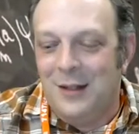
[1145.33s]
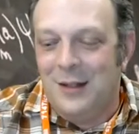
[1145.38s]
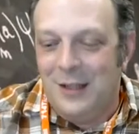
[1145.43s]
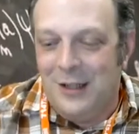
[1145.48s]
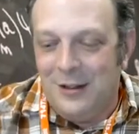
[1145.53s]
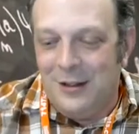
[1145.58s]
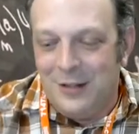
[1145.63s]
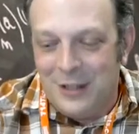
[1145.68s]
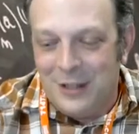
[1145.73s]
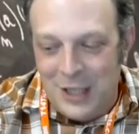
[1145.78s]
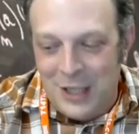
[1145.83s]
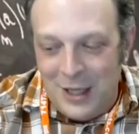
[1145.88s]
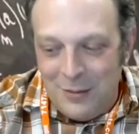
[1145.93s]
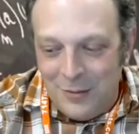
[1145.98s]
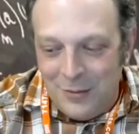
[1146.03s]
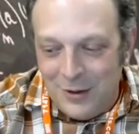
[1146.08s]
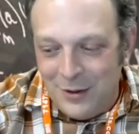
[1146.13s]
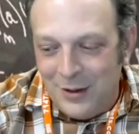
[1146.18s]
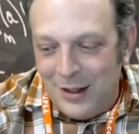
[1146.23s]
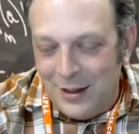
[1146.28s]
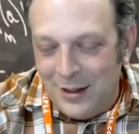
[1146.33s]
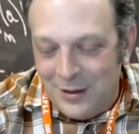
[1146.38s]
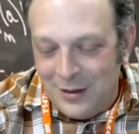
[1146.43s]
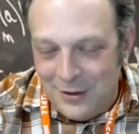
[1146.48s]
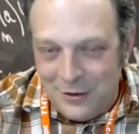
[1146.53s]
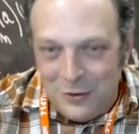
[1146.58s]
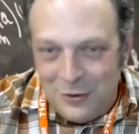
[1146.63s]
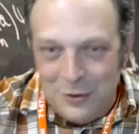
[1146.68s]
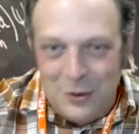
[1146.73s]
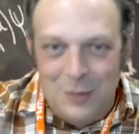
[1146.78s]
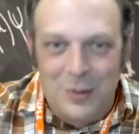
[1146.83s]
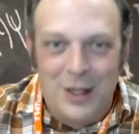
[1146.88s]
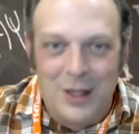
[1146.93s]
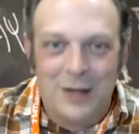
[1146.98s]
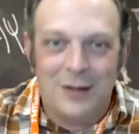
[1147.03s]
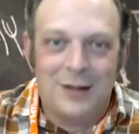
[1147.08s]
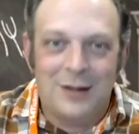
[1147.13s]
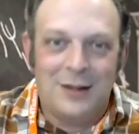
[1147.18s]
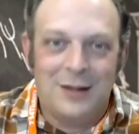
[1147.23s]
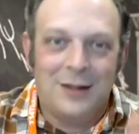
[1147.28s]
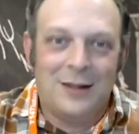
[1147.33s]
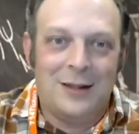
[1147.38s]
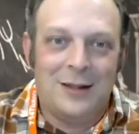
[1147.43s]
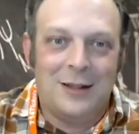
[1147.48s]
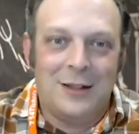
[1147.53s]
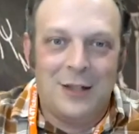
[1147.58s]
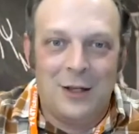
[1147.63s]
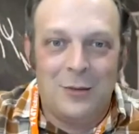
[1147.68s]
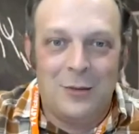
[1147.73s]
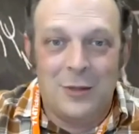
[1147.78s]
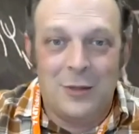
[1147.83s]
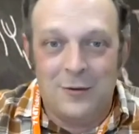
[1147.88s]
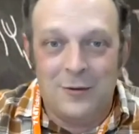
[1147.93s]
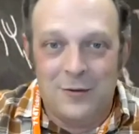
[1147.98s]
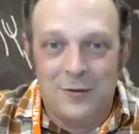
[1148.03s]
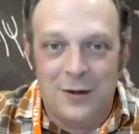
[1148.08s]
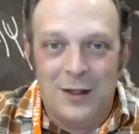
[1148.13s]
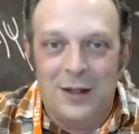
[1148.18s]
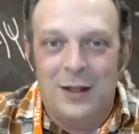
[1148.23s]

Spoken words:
here at Chapman, like to talk about it, is in terms of